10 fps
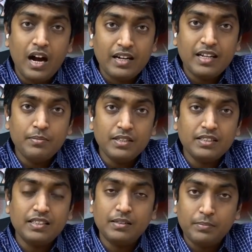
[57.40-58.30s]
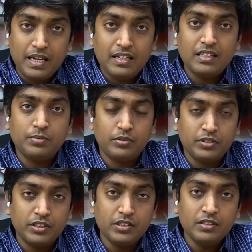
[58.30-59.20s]
rTMS is a painless
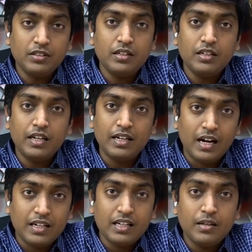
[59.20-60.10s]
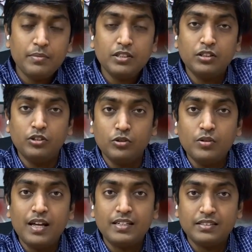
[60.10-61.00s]
procedure. In rTMS,
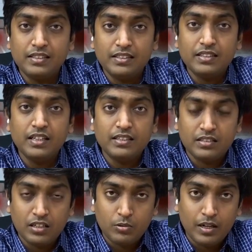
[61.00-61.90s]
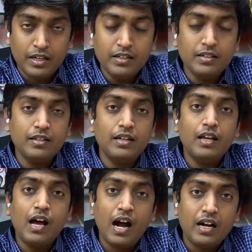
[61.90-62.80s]
no anesthesia is required.
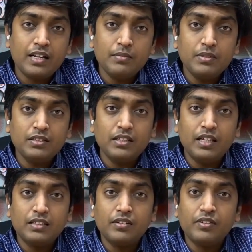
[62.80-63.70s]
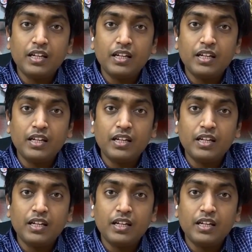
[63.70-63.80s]
rTMS is a